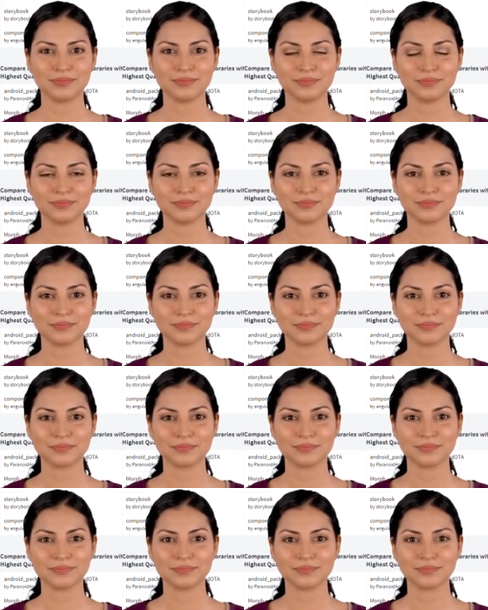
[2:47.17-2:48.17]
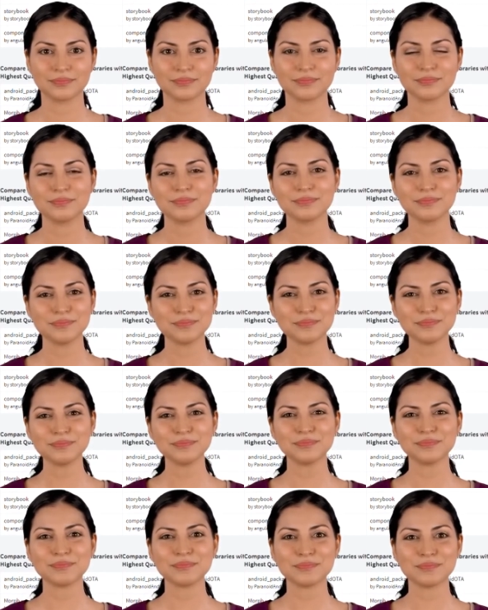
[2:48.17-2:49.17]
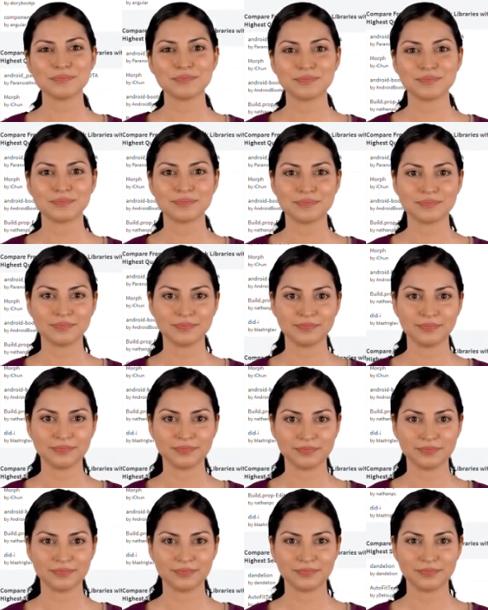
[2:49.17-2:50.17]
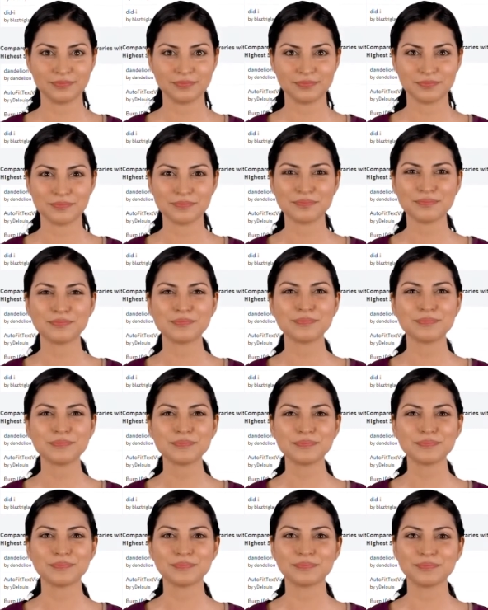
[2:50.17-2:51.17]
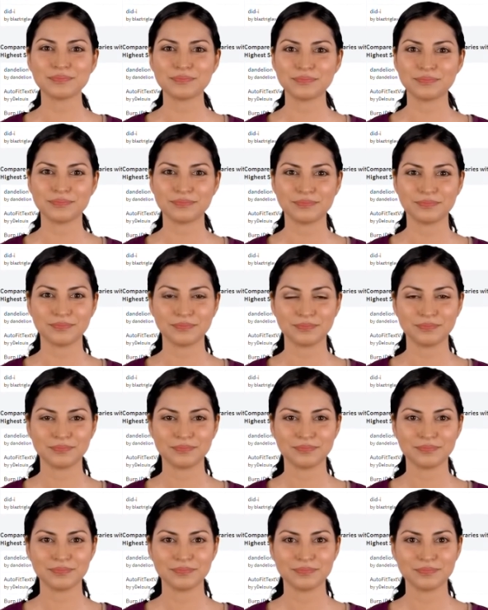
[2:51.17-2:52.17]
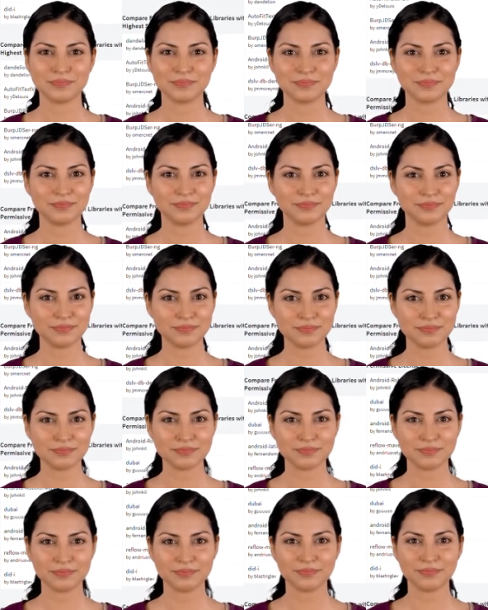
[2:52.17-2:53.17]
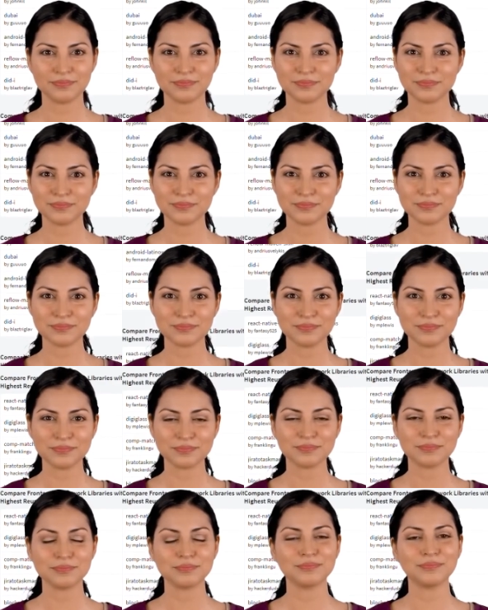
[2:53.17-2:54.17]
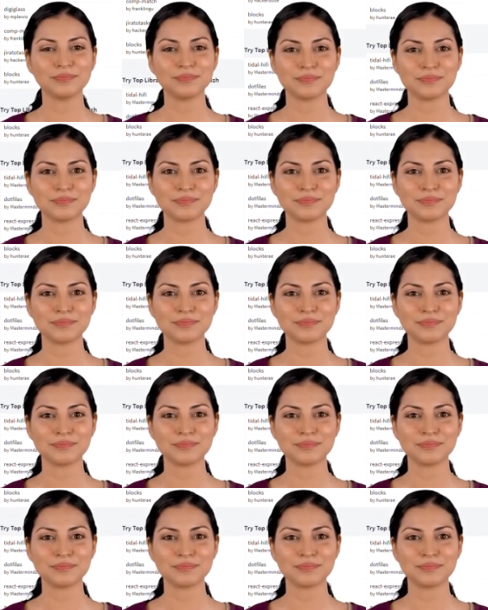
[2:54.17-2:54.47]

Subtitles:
(silence)